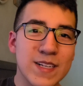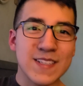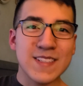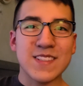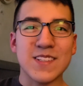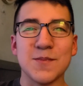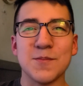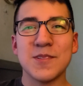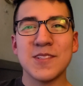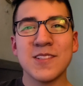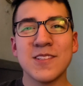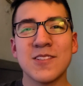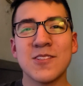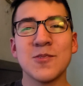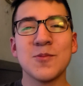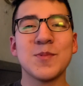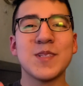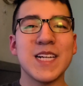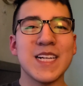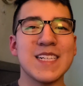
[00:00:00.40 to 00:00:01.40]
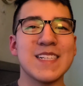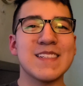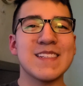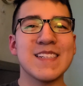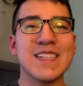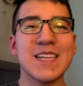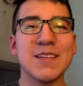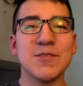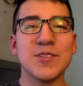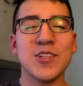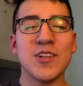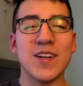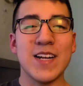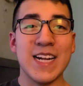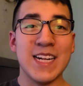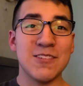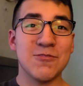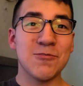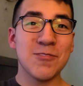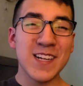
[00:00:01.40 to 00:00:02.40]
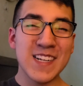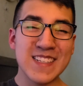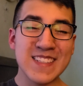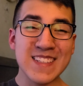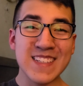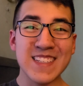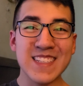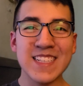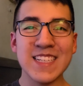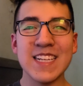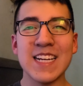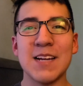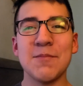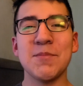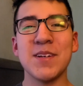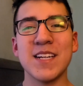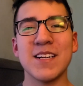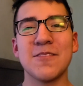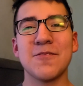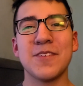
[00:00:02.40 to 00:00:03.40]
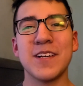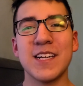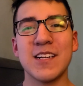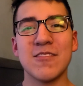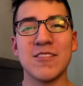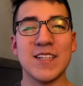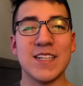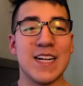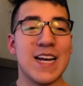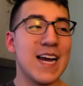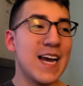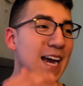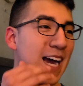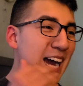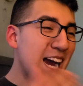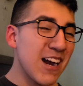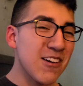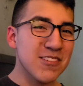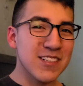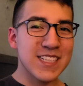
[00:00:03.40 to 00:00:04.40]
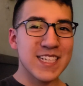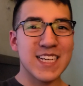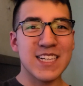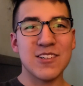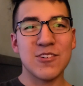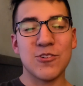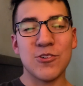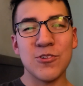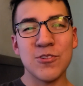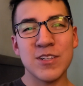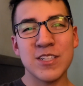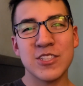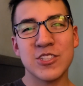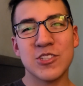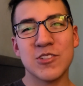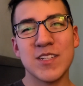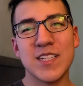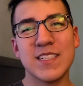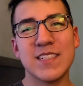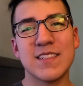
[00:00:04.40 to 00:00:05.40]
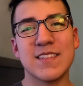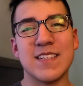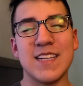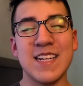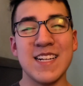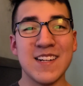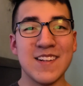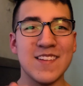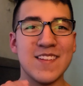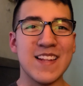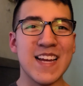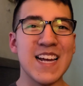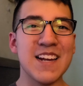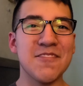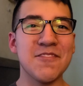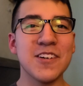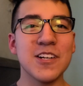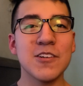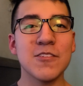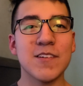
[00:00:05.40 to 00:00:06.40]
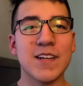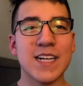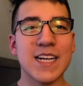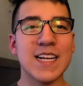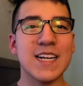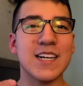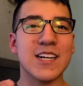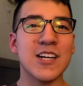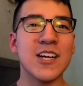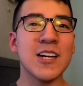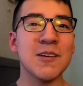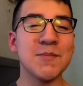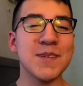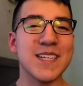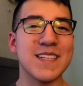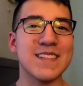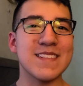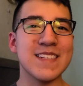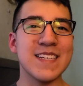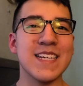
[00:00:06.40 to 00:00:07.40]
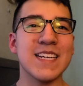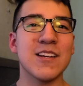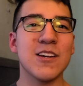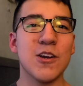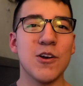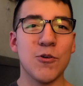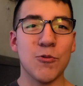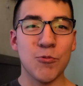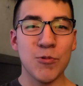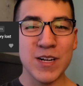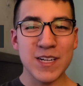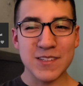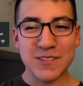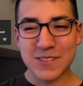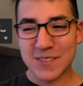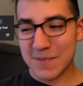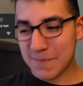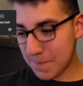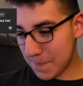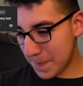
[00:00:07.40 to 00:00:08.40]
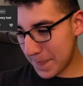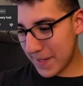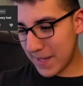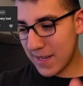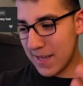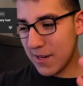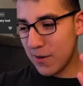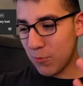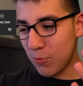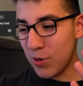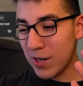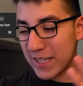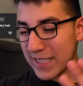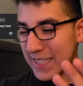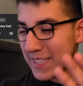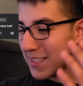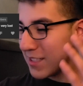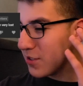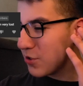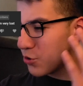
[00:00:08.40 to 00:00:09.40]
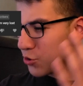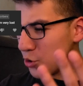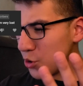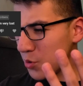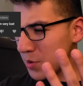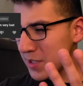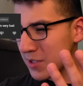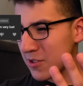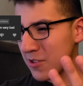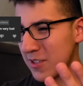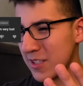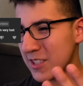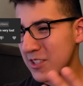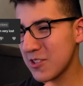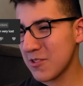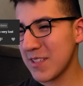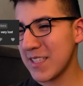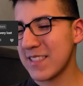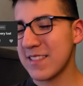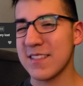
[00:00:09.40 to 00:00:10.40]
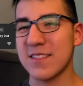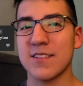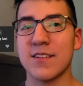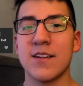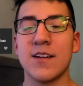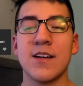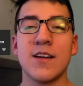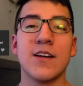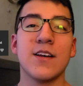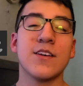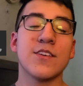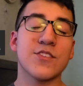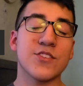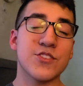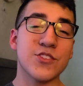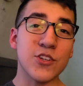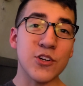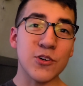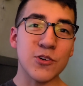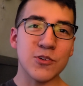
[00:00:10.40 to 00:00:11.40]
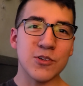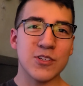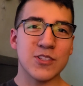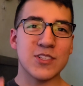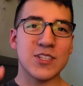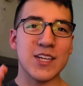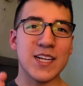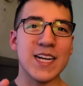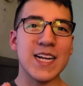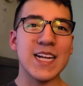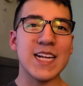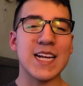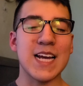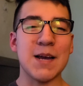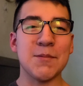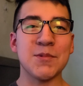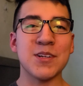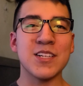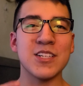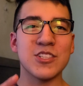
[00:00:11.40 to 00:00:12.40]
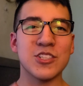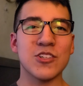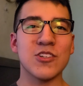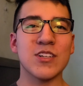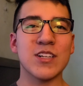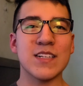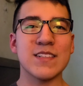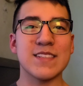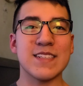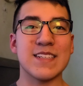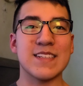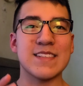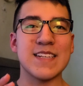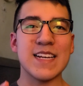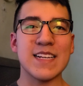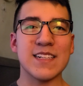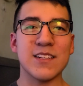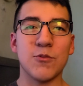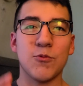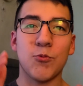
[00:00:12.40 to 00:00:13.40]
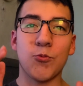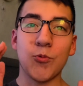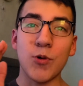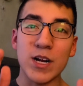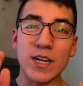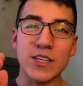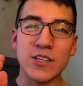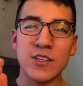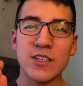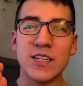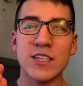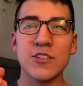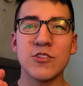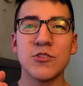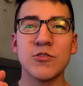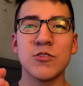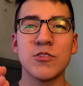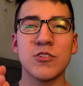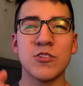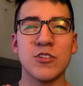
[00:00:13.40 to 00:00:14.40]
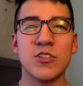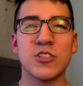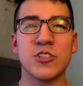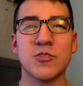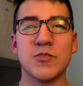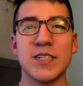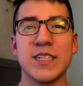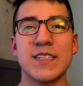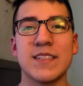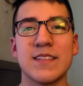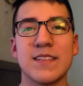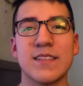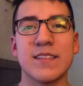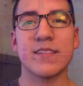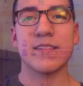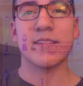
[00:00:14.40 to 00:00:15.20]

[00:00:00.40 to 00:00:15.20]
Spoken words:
is up YouTube, JJC Games here, and recently I made a video on how to get an orange Oasis, and on that video I got a comment saying, well, what can you do in orange Oasis? So today I'm going to show you guys exactly what you can do in orange Oasis.